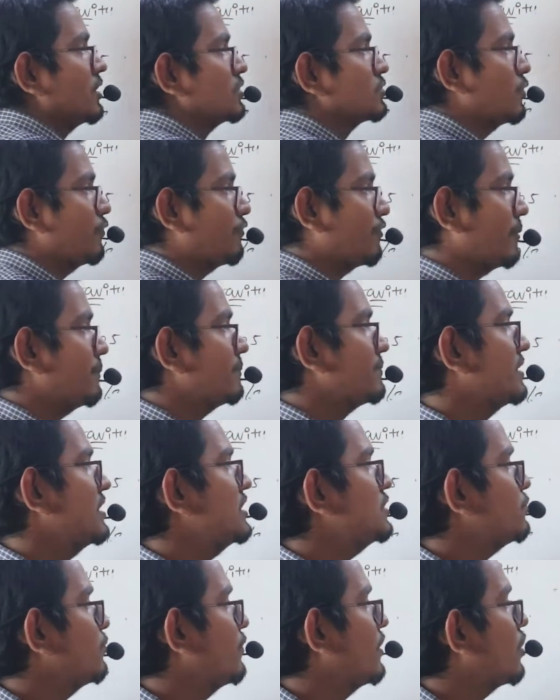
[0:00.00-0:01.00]
So from
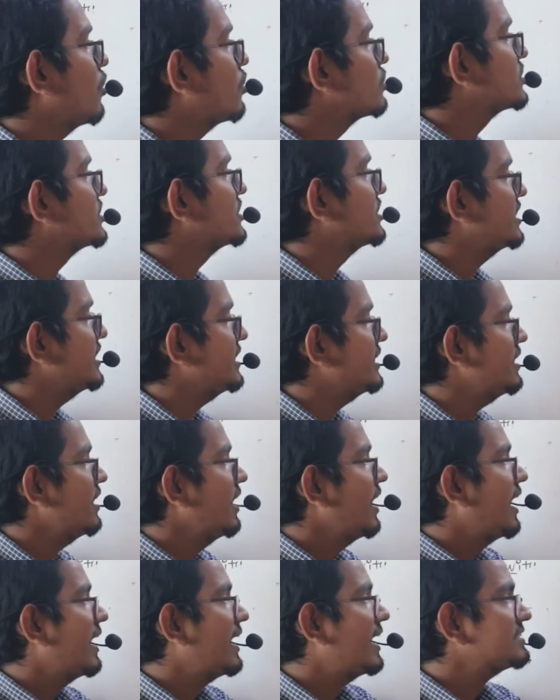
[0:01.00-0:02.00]
this velocity,
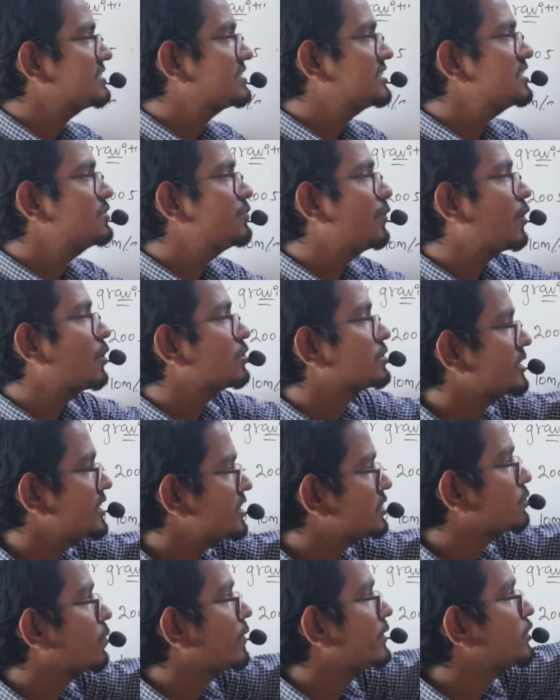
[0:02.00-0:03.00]
as this velocity
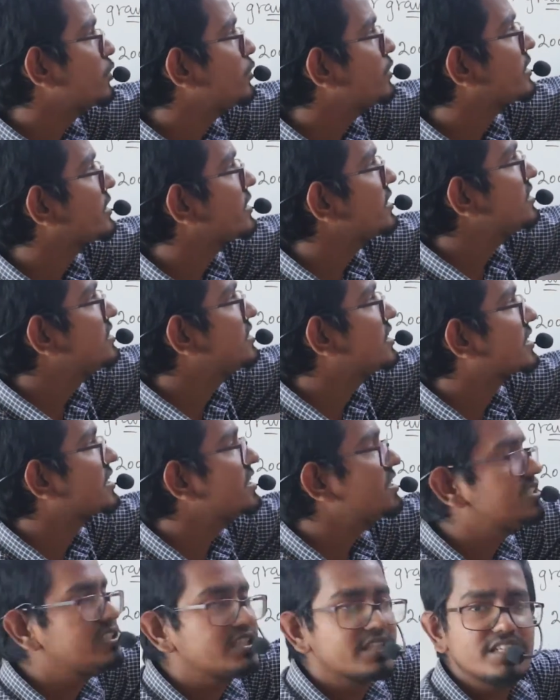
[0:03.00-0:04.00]
is going to decrease
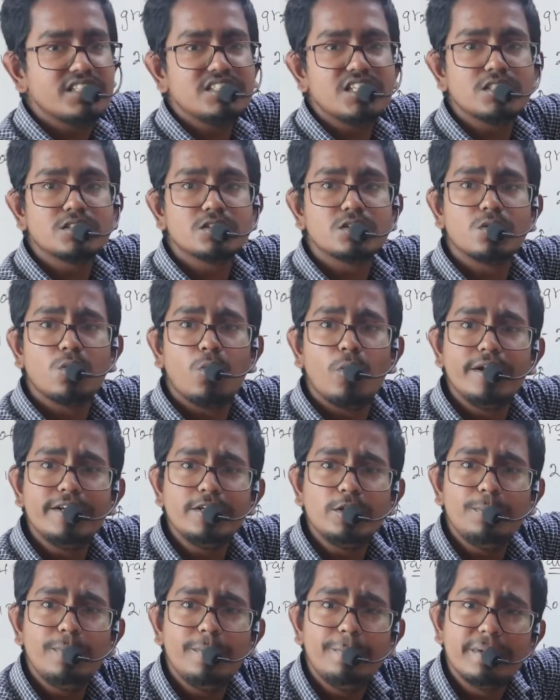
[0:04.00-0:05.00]
and
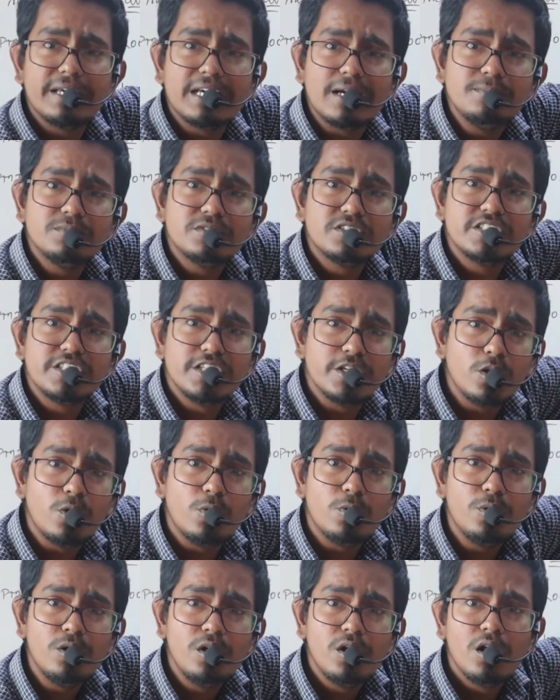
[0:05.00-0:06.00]
going to become
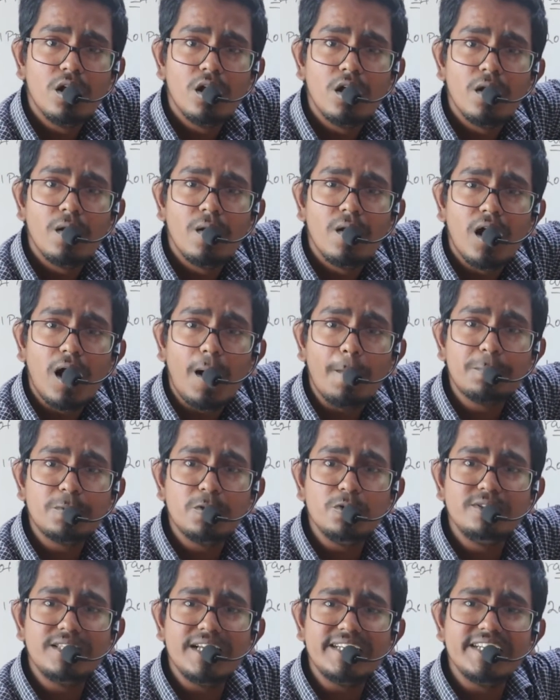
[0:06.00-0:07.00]
0, up
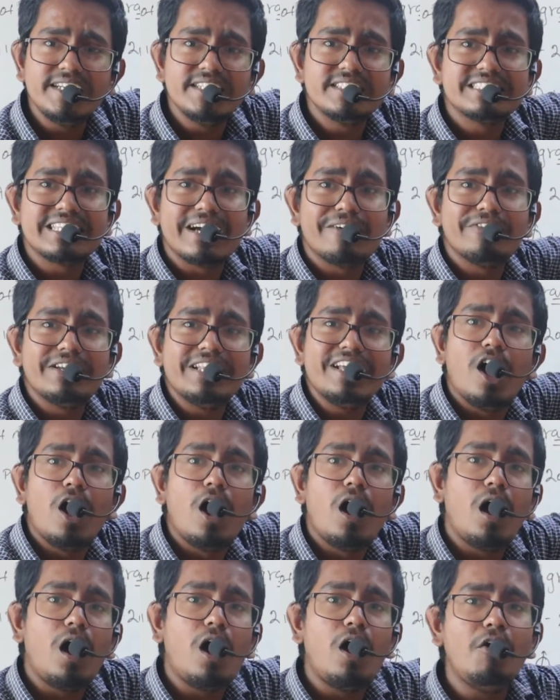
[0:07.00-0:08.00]
to that it is covering
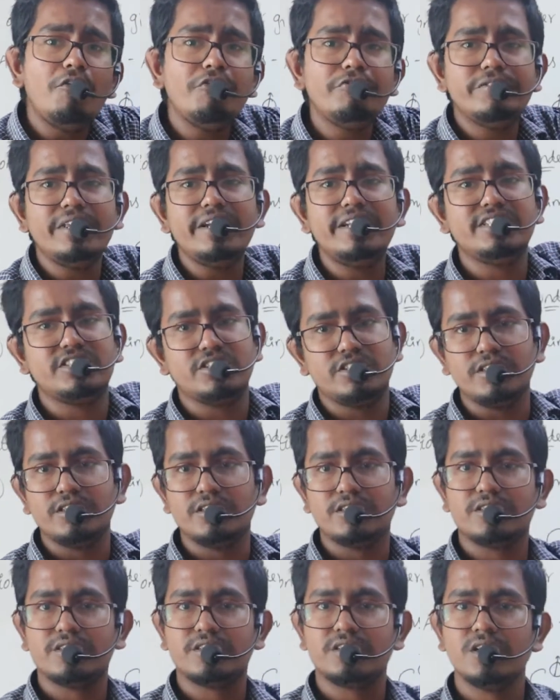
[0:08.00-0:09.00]
half the
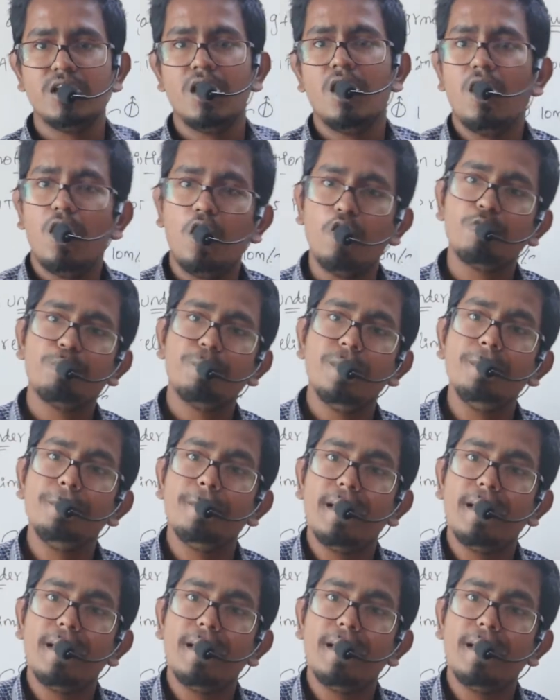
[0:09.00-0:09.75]
distance of my